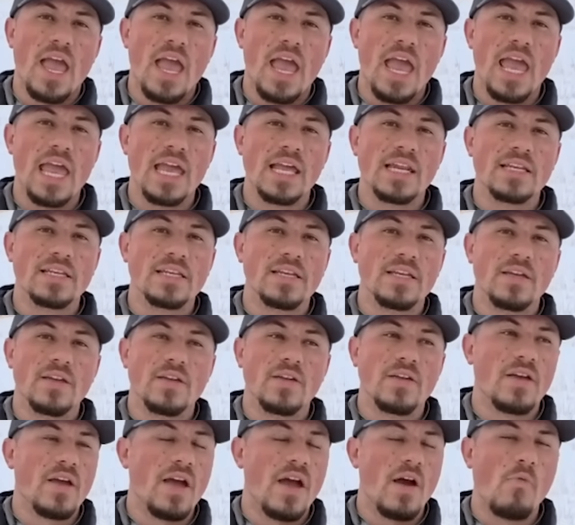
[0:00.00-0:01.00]
and
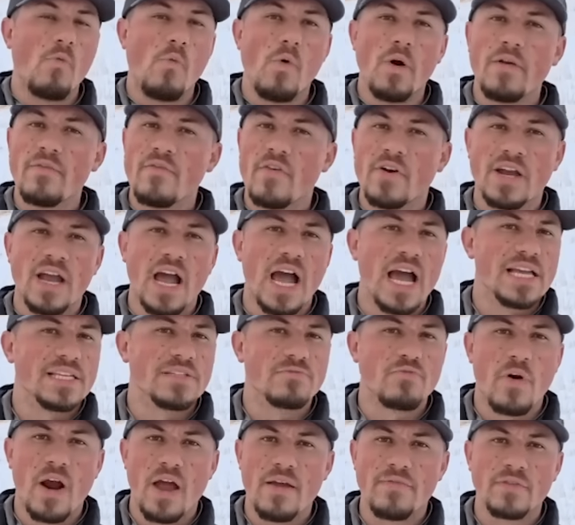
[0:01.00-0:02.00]
one of our
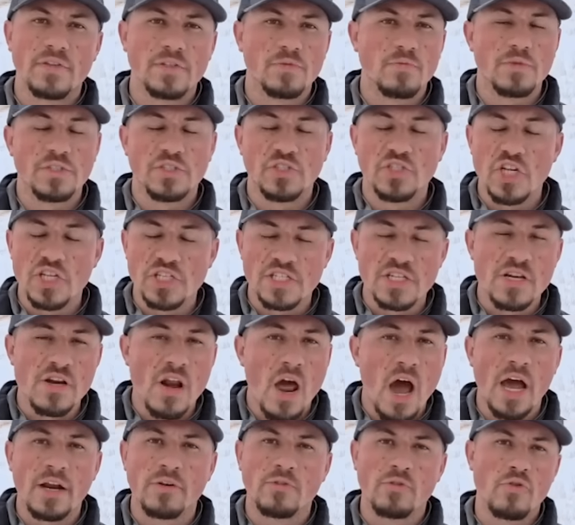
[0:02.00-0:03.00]
guys' rifles was just
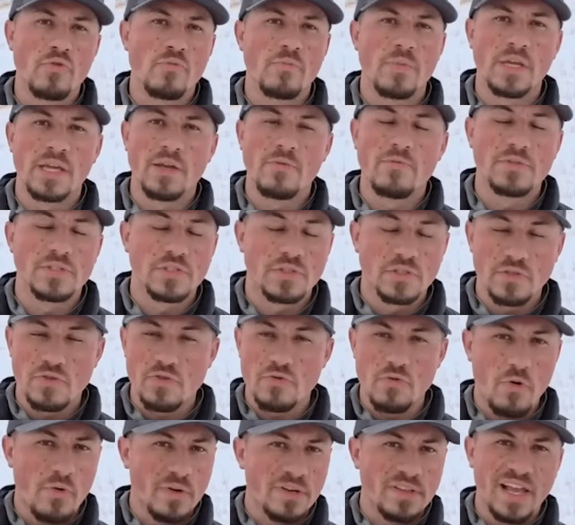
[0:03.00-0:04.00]
not grouping. It was
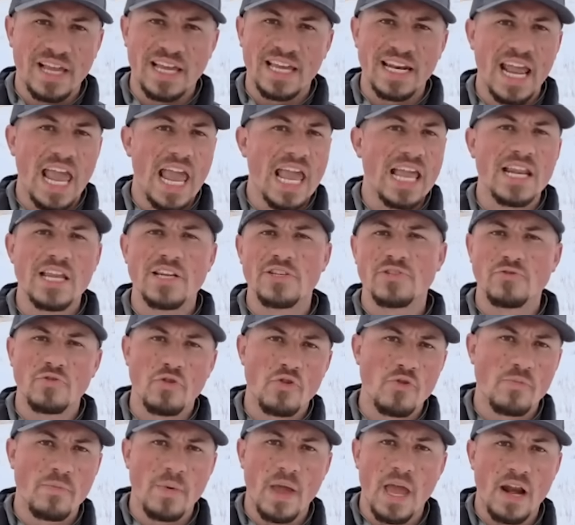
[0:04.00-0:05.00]
throwing like an 8-inch
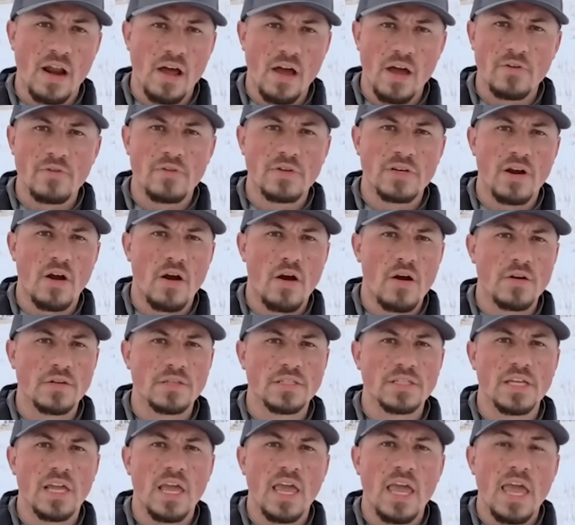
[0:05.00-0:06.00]
group at 100
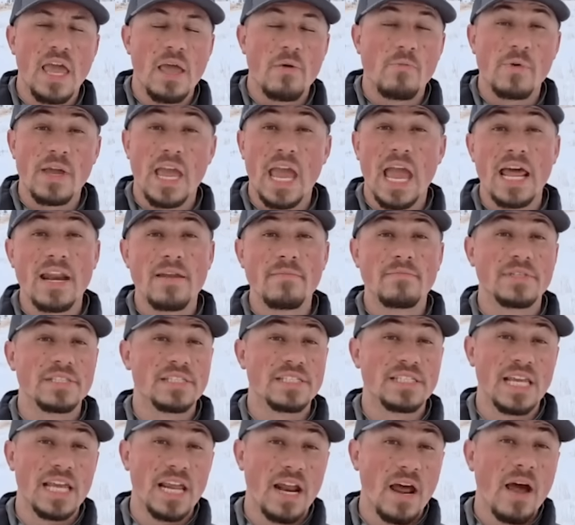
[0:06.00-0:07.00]
yards. We had him
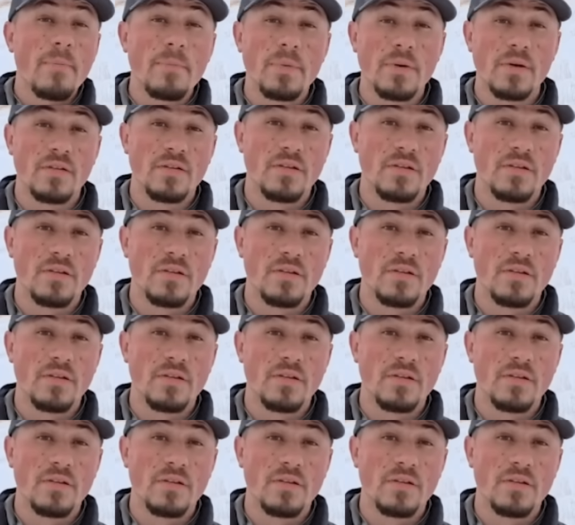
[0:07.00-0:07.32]
sit up